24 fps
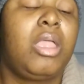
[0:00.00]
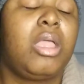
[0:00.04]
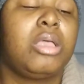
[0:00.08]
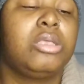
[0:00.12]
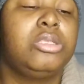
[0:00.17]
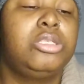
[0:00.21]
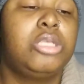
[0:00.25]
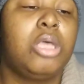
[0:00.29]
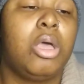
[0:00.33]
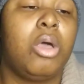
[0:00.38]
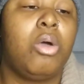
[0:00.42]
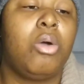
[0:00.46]

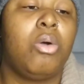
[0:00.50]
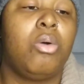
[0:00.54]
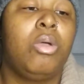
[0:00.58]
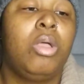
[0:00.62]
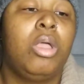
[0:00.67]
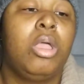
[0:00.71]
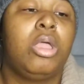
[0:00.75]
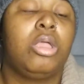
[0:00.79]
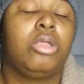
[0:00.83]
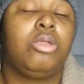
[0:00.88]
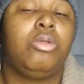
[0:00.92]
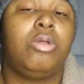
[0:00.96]
So,
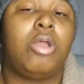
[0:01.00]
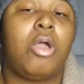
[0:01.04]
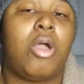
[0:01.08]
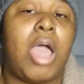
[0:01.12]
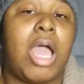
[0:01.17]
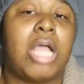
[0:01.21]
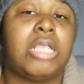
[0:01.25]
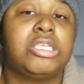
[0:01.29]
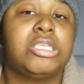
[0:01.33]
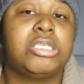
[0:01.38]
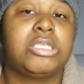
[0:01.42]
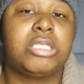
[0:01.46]
you know,
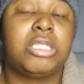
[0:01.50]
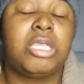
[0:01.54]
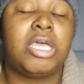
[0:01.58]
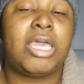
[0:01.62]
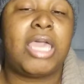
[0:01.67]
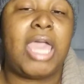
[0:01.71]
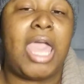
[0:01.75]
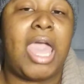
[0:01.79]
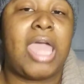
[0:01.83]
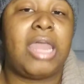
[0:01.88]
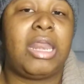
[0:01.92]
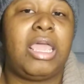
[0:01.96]
I just
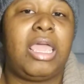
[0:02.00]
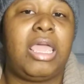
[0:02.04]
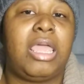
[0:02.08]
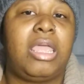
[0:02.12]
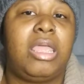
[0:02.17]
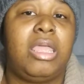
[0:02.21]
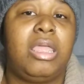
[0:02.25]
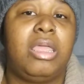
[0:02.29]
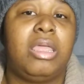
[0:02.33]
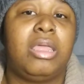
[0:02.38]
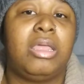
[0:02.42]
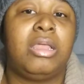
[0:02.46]
look at
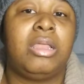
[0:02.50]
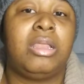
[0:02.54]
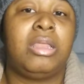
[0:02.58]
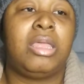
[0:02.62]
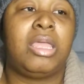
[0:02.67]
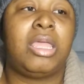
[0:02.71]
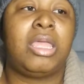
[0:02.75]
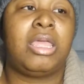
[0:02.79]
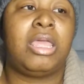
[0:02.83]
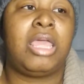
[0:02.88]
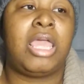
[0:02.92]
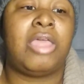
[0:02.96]
it
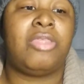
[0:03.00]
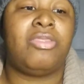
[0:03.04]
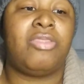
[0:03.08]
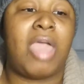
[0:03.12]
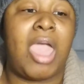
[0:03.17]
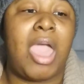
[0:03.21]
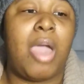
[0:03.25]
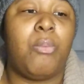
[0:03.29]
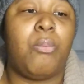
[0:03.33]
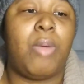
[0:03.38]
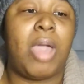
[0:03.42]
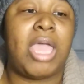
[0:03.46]
in
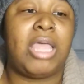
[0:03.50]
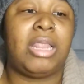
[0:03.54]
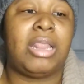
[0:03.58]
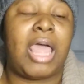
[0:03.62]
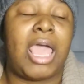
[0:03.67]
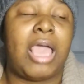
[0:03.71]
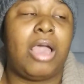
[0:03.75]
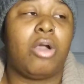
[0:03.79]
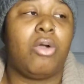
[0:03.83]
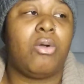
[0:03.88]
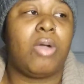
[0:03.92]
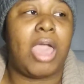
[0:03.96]
that way,
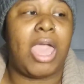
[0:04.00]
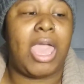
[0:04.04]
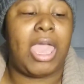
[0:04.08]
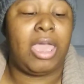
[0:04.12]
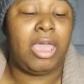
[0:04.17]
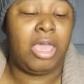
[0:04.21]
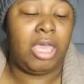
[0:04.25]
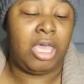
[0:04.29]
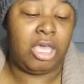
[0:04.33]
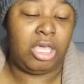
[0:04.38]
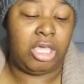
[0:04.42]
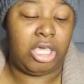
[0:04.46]
like, okay,
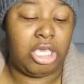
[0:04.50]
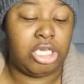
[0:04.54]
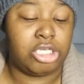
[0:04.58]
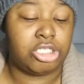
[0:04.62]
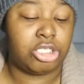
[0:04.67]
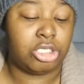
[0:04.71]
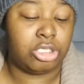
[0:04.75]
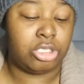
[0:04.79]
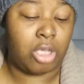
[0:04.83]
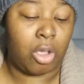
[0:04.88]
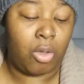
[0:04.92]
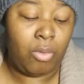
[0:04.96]

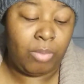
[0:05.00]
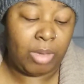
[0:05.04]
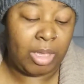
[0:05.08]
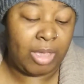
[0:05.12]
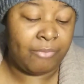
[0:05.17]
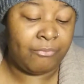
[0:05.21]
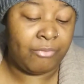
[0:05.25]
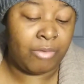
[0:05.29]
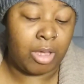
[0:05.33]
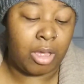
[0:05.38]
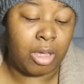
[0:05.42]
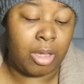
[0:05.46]
Keisha, don't
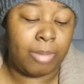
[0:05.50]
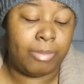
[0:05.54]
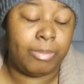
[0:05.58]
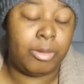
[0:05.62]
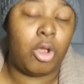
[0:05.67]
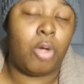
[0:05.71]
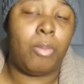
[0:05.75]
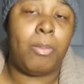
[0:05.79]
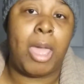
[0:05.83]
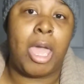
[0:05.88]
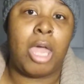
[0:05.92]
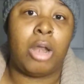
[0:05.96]
give up.
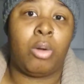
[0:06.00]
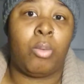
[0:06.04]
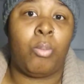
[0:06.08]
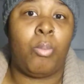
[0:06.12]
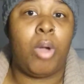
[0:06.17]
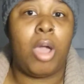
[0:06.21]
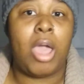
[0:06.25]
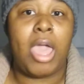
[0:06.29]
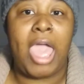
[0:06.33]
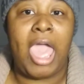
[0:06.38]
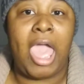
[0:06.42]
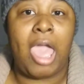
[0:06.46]
No matter
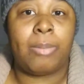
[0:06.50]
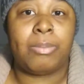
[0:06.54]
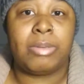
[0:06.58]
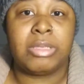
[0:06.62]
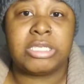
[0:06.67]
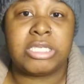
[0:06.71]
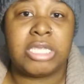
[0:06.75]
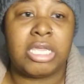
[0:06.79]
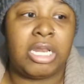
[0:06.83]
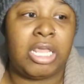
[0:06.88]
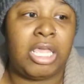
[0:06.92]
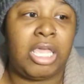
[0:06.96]
what
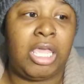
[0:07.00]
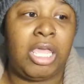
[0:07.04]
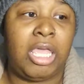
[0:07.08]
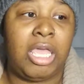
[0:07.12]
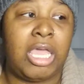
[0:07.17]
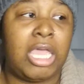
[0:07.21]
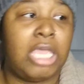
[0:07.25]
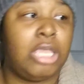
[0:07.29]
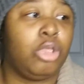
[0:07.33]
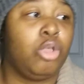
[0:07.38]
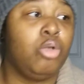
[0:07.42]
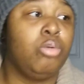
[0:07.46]
happens in
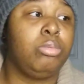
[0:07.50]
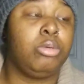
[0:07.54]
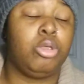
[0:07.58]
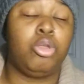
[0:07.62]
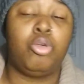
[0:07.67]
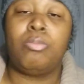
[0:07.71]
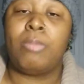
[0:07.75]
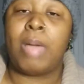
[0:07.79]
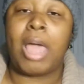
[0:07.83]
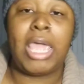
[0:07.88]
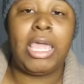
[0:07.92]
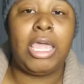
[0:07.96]
the end,
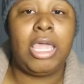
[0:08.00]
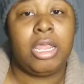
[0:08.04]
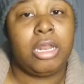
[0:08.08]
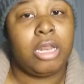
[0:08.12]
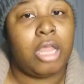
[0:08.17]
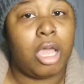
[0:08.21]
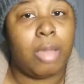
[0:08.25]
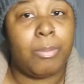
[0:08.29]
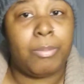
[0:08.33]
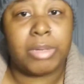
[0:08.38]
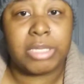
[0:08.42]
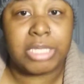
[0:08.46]
you might end
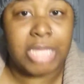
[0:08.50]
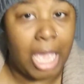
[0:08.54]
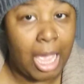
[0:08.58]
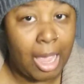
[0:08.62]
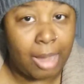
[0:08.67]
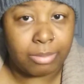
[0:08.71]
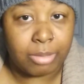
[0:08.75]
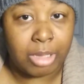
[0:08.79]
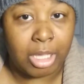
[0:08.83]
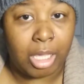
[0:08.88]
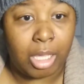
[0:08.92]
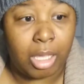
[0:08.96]
up
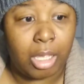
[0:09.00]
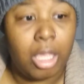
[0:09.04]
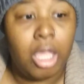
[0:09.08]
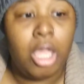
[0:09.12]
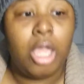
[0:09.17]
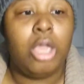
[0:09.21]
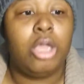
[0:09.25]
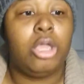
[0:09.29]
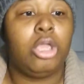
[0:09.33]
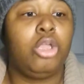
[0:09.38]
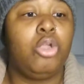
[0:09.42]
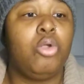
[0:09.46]
adopting.
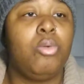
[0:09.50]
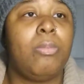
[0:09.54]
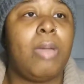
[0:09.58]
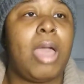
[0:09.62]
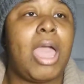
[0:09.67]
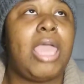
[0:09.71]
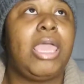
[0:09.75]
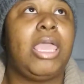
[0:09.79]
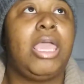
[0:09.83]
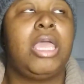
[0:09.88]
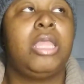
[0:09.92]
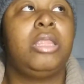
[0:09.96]
You
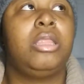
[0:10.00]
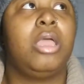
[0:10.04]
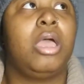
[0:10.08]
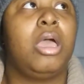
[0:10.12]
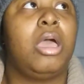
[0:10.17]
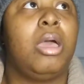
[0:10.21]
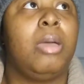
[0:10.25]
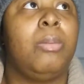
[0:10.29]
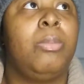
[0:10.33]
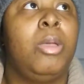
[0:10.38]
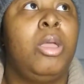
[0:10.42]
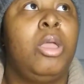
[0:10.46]
might end
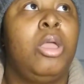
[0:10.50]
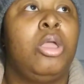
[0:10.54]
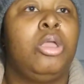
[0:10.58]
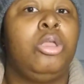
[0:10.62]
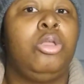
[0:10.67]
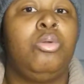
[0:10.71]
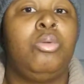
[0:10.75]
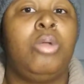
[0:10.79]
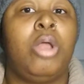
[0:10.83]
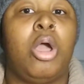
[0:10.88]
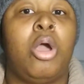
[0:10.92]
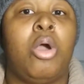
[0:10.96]
up,
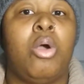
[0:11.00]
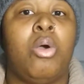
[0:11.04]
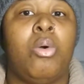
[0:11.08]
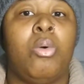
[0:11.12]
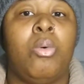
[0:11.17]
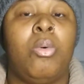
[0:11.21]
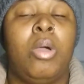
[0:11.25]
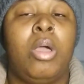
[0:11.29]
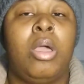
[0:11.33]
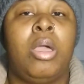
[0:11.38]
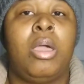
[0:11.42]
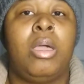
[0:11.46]
you
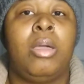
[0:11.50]
know,